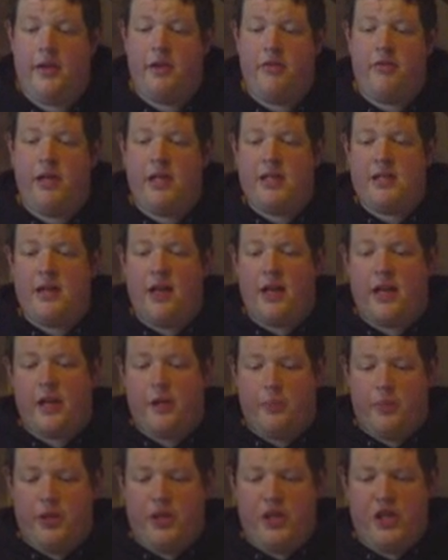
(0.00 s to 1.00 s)
The reason I
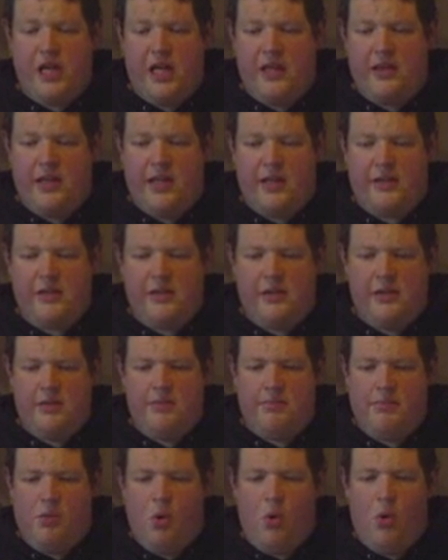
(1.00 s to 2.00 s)
can appreciate that
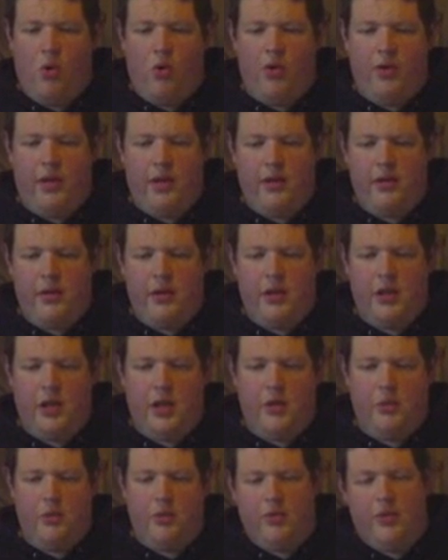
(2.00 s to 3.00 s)
more than, you
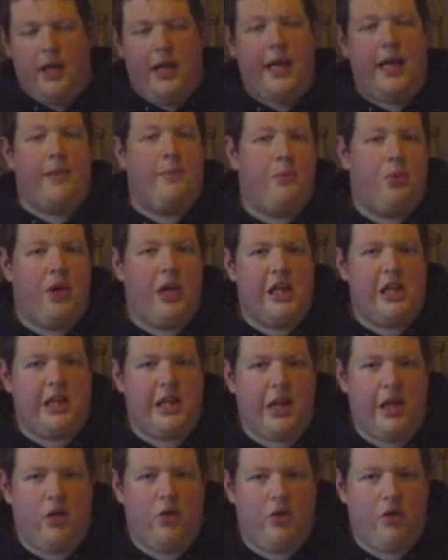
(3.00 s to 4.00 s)
know, the lay and pray
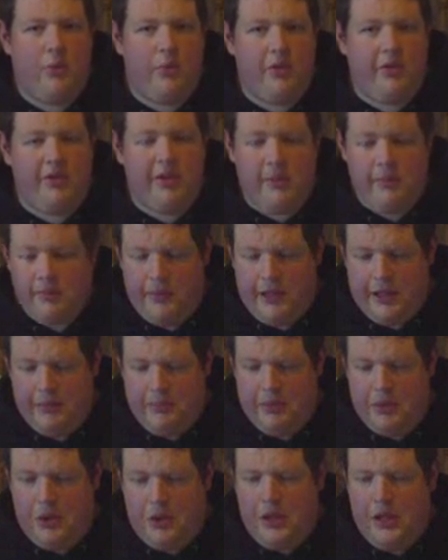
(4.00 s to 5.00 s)
that goes on with some
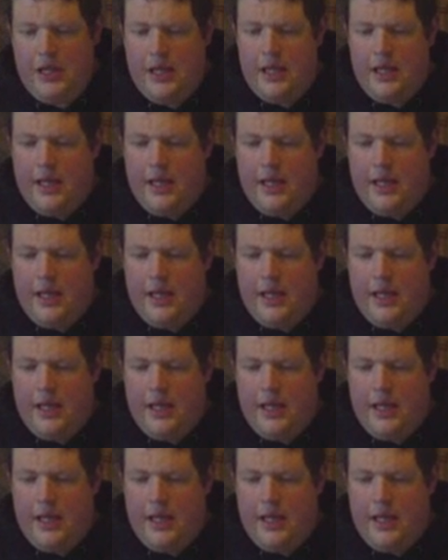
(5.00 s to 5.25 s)
people